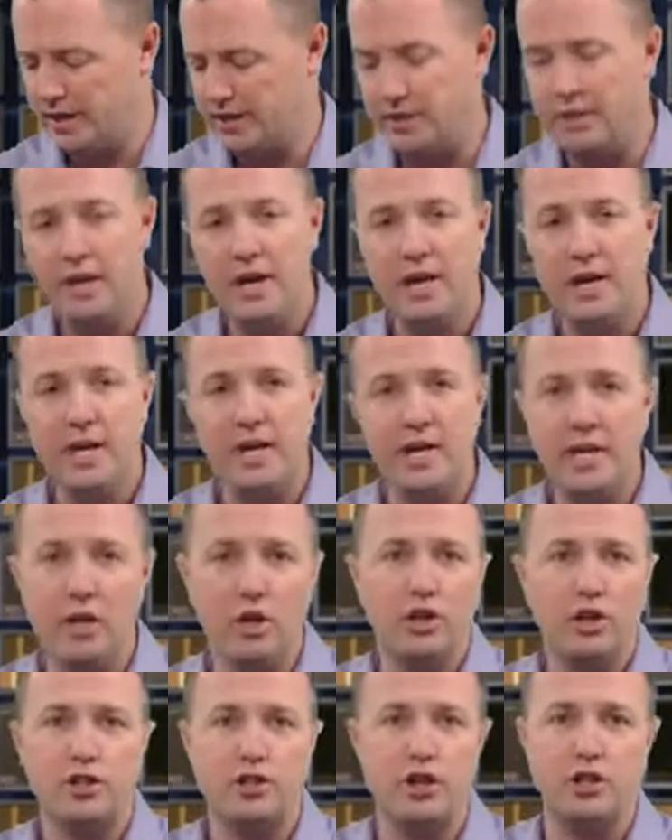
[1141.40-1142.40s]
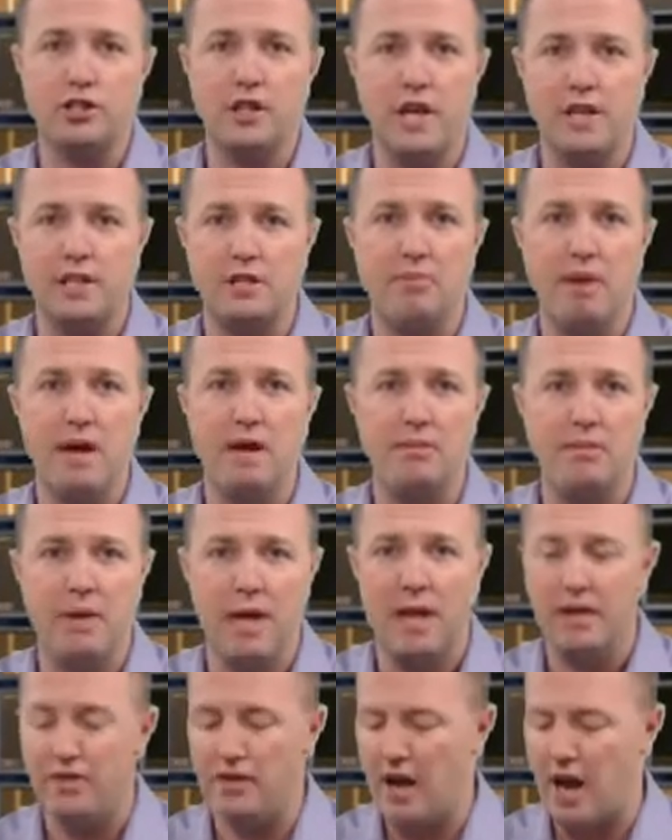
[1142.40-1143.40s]
and he looks just like the Peyton
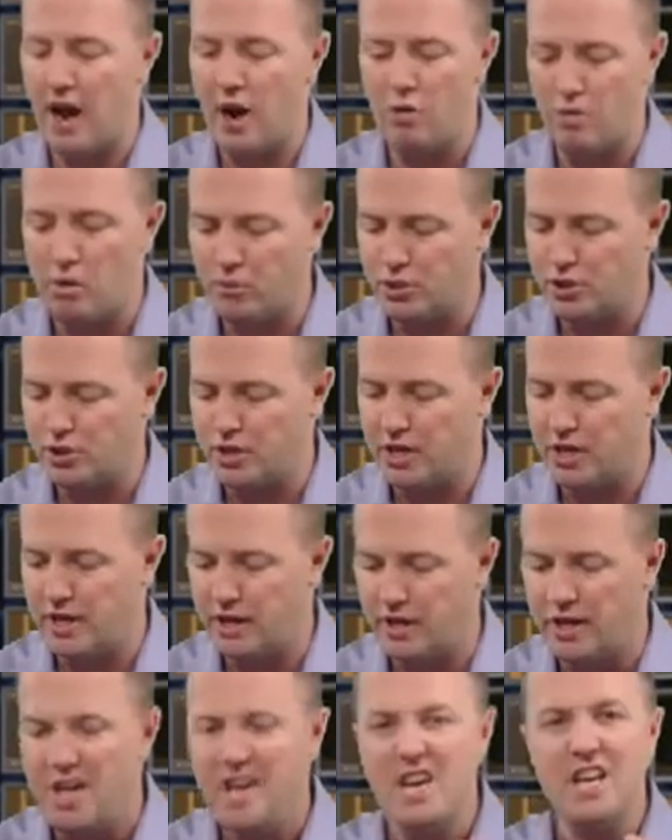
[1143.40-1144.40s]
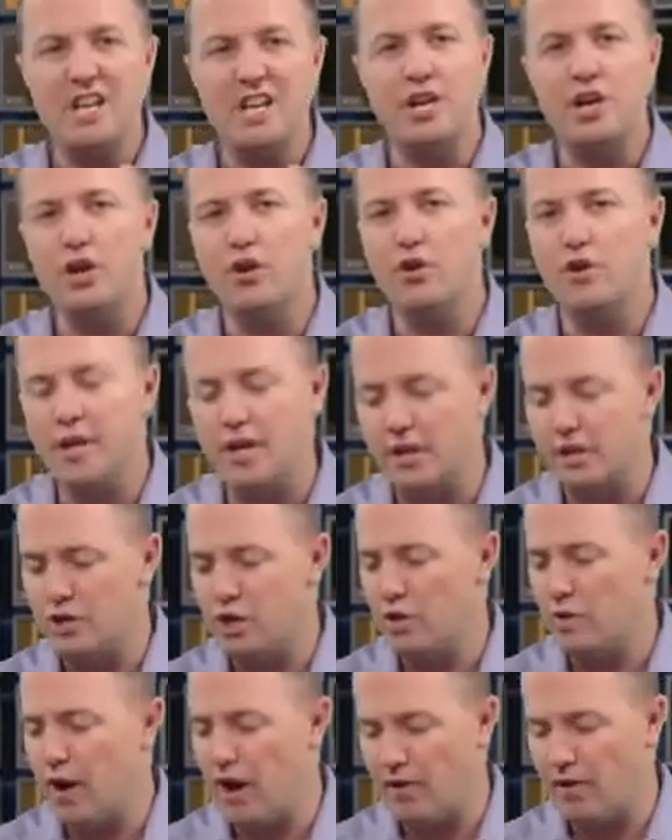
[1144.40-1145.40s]
Manning that I remember seeing year in and
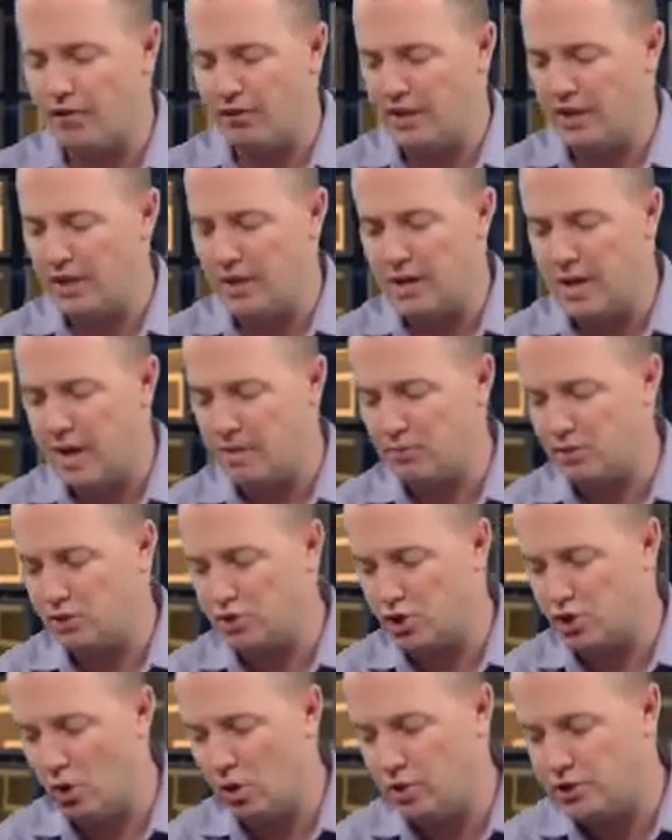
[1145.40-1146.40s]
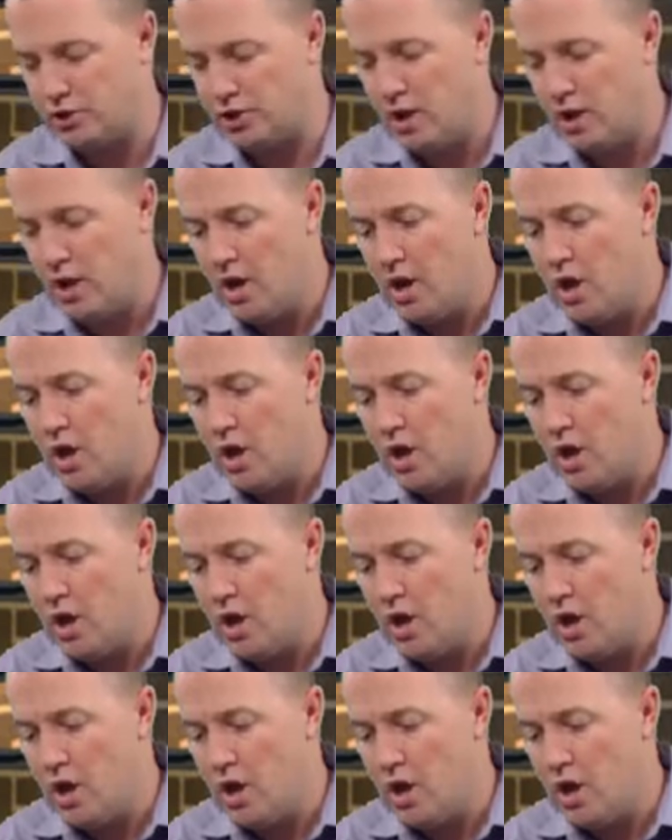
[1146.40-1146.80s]
year out for the Indianapolis Colts.